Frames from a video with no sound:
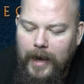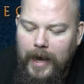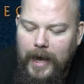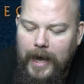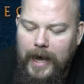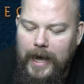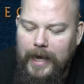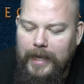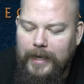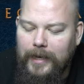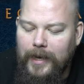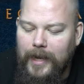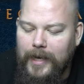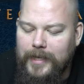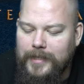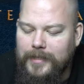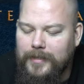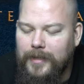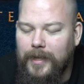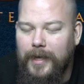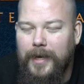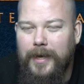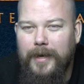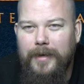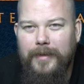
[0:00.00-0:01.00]
And
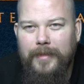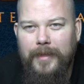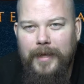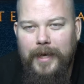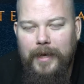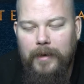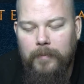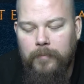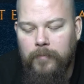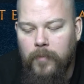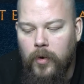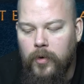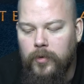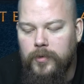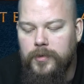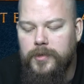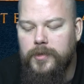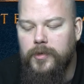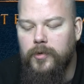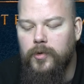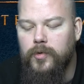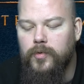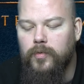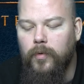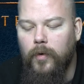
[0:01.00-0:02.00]
lastly, the
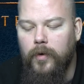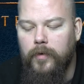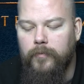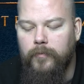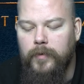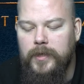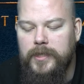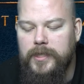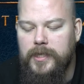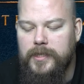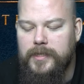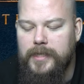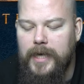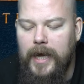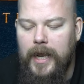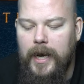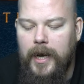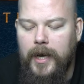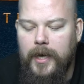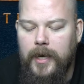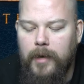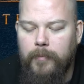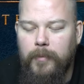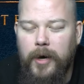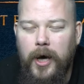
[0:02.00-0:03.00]
most used one, which is
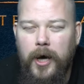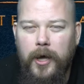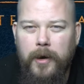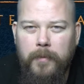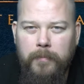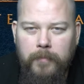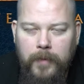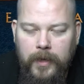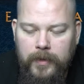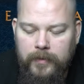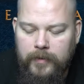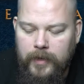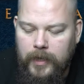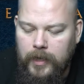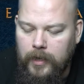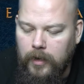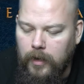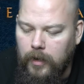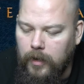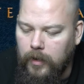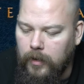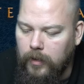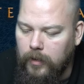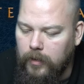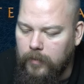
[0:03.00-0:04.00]
Eldamar
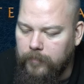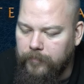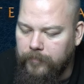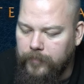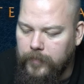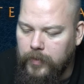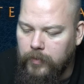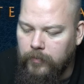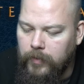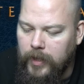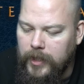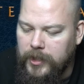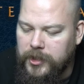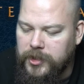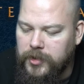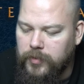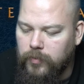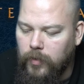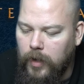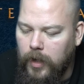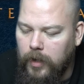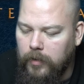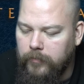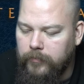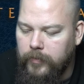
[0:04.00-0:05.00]
Madrigal, range
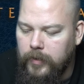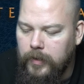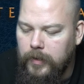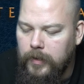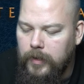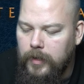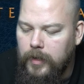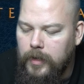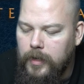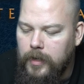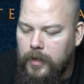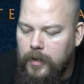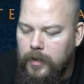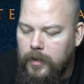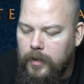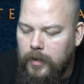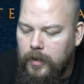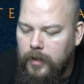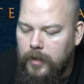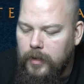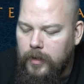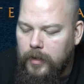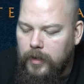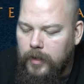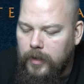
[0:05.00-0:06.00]
12.
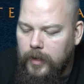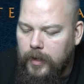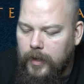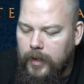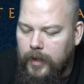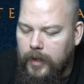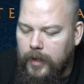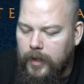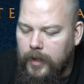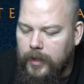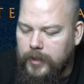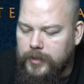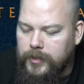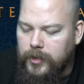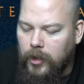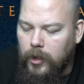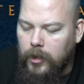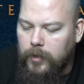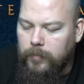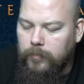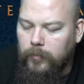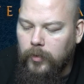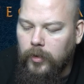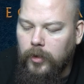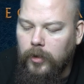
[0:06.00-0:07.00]

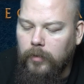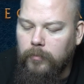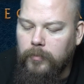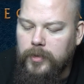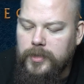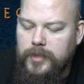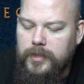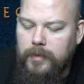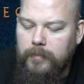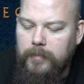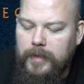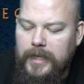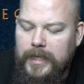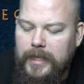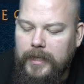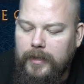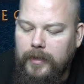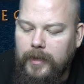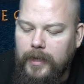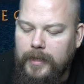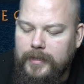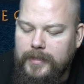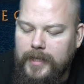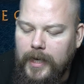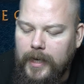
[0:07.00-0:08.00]
Target model must
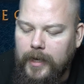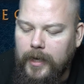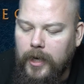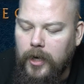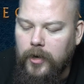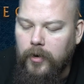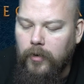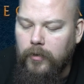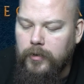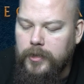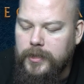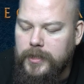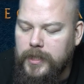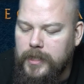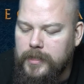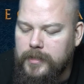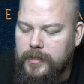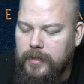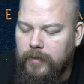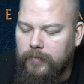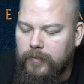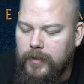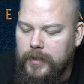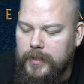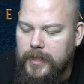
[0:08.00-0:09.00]
immediately take a courage
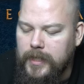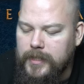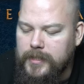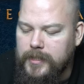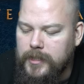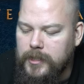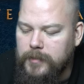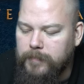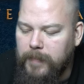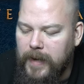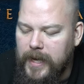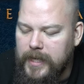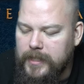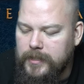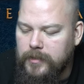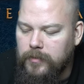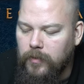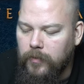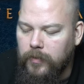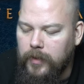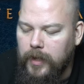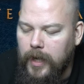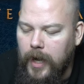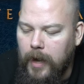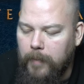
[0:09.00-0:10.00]
test. If the test is passed,
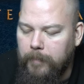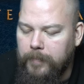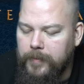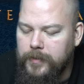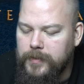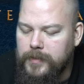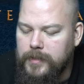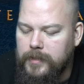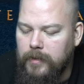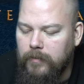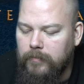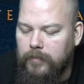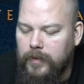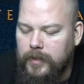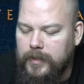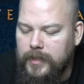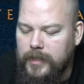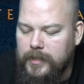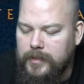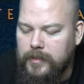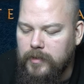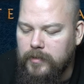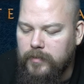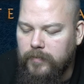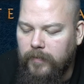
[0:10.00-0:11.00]
nothing happens. If the
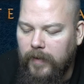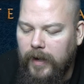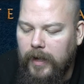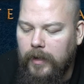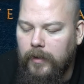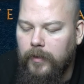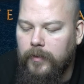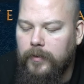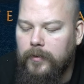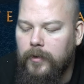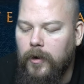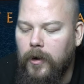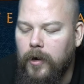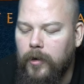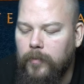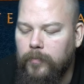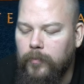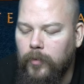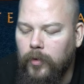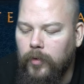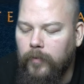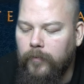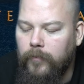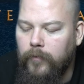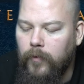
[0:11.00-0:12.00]
test is failed, target
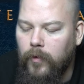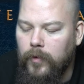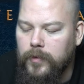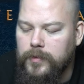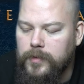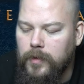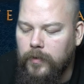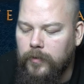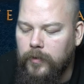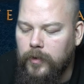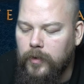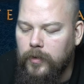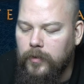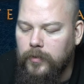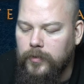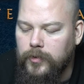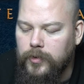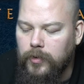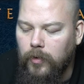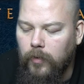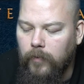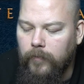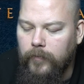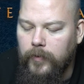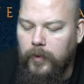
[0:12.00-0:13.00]
model falls under
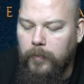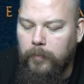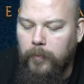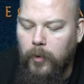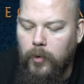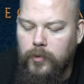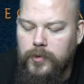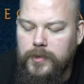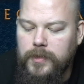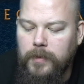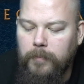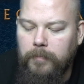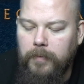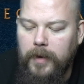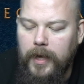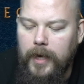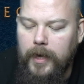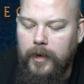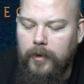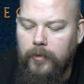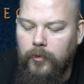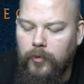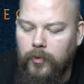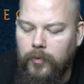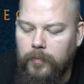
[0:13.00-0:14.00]
control of the opposing
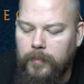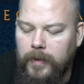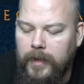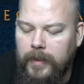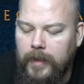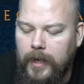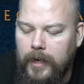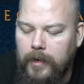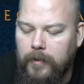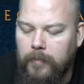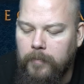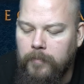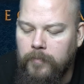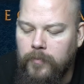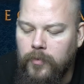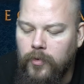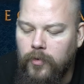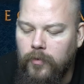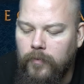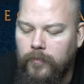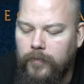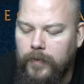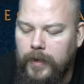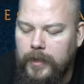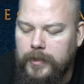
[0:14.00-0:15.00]
player, who may then
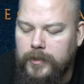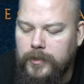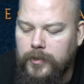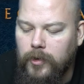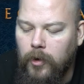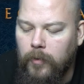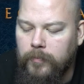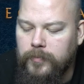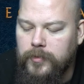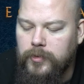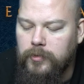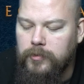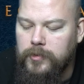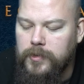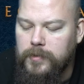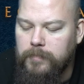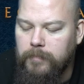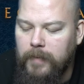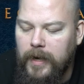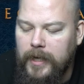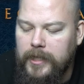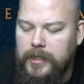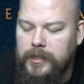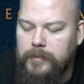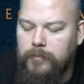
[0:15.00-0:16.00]
move it up to its
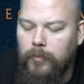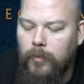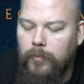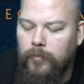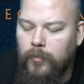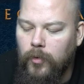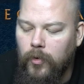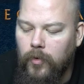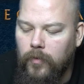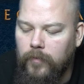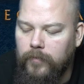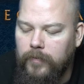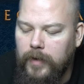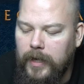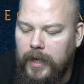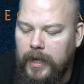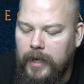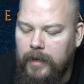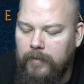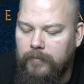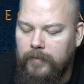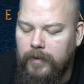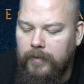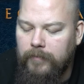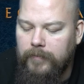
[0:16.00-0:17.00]
maximum move,
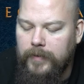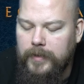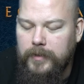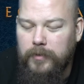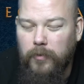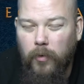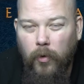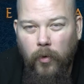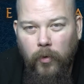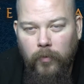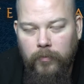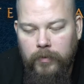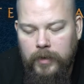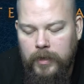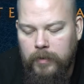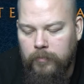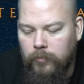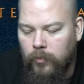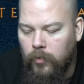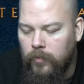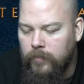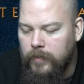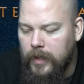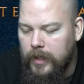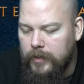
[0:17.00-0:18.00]
even if it already
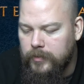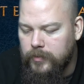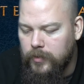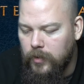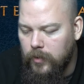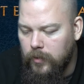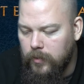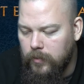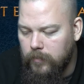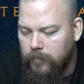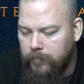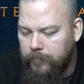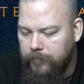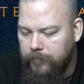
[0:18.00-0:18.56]
moved that turn.